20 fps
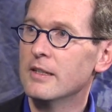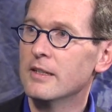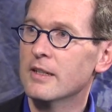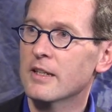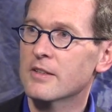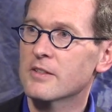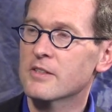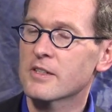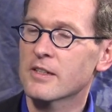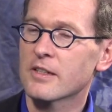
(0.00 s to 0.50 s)

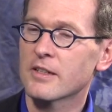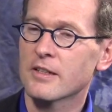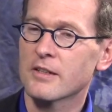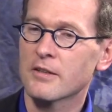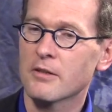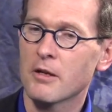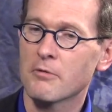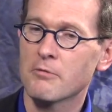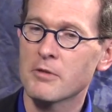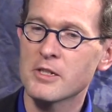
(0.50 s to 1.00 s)
That's
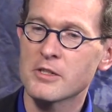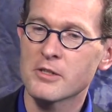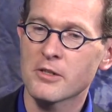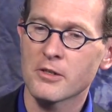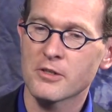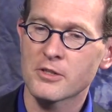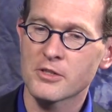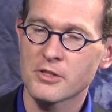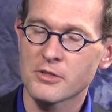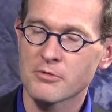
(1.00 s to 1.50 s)
a
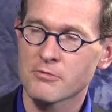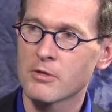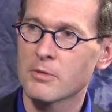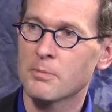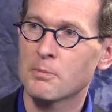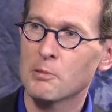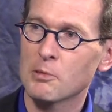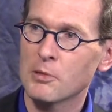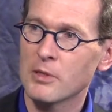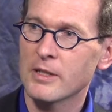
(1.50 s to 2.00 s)
research
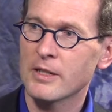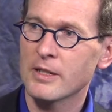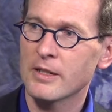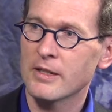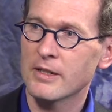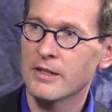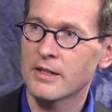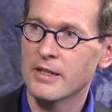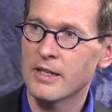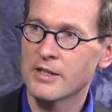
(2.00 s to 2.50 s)
group
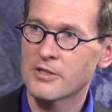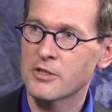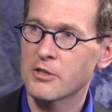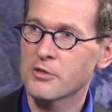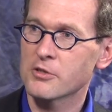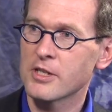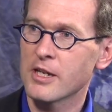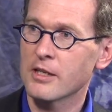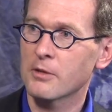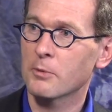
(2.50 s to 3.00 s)

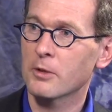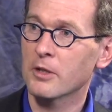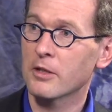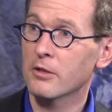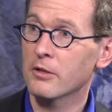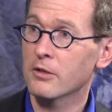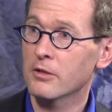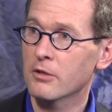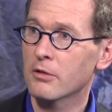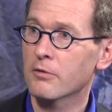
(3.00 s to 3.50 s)
associated with
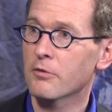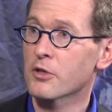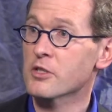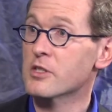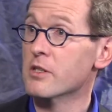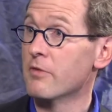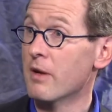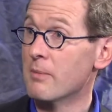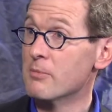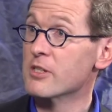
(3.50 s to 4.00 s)
the
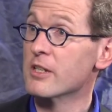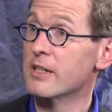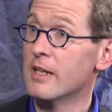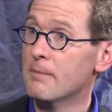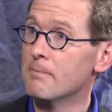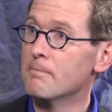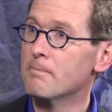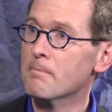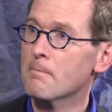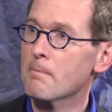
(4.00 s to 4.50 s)
University of
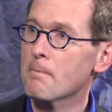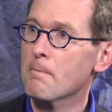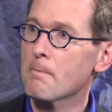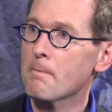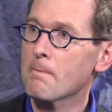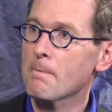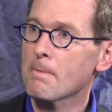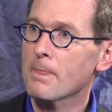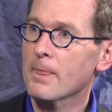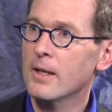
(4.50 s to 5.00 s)
Amsterdam.
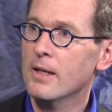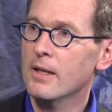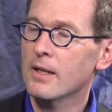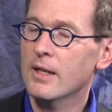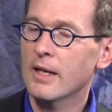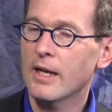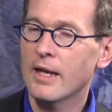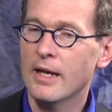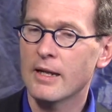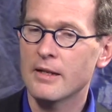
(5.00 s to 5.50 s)

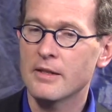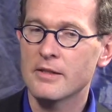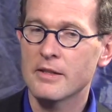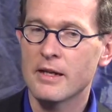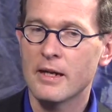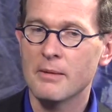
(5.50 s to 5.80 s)
And